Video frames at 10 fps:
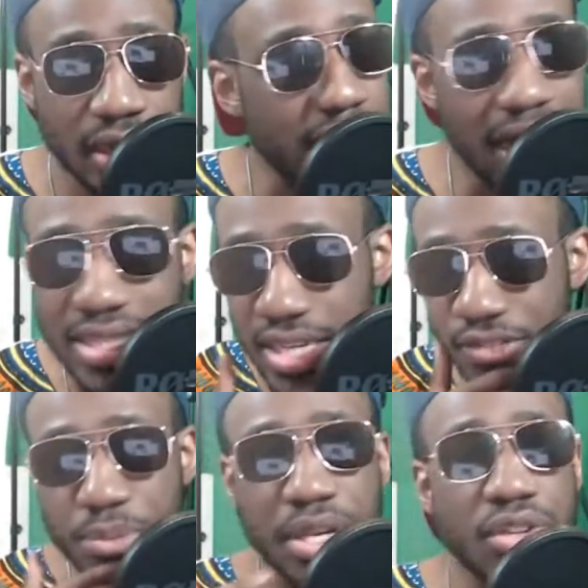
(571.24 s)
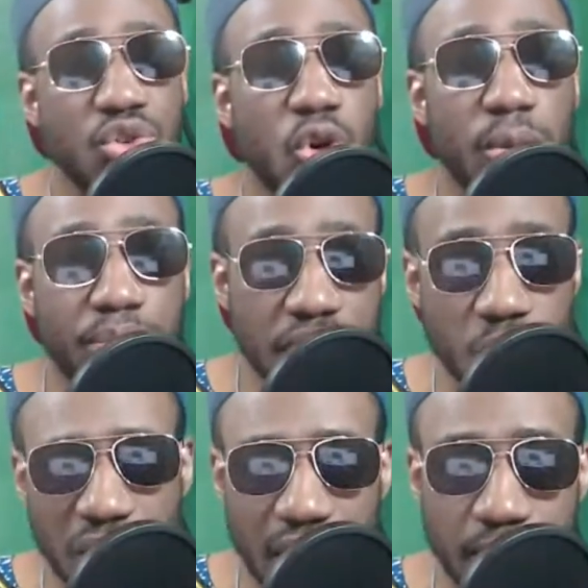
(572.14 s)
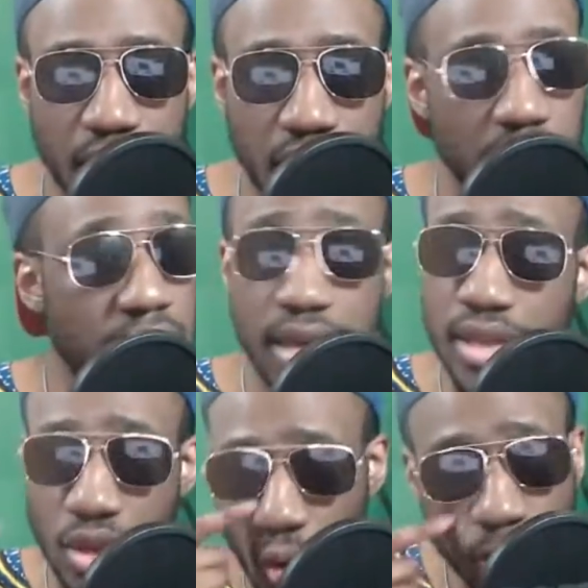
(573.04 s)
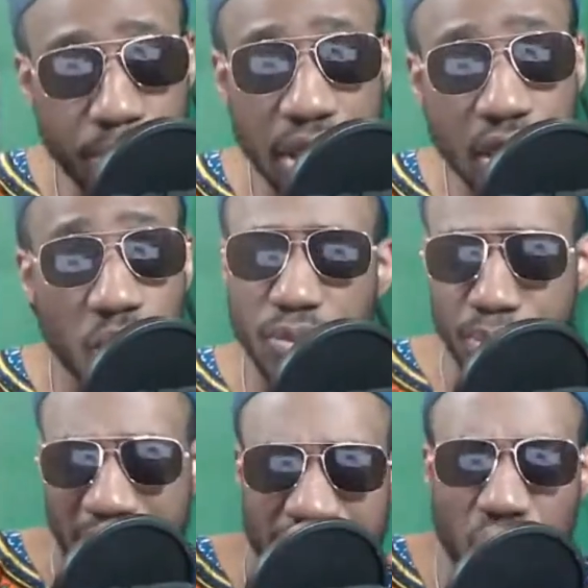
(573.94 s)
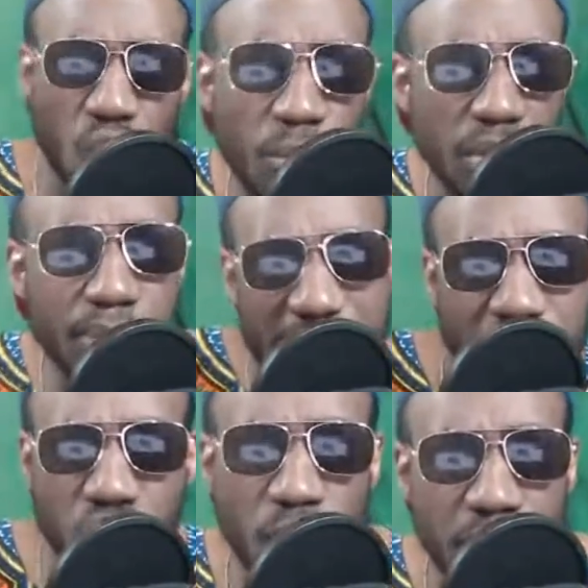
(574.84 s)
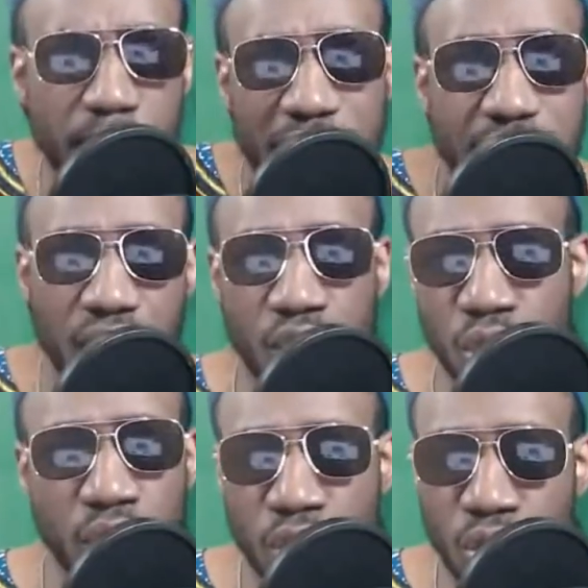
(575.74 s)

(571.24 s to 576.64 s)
can't even begin to compete with them. The whole big thing was Bayern, Dortmund.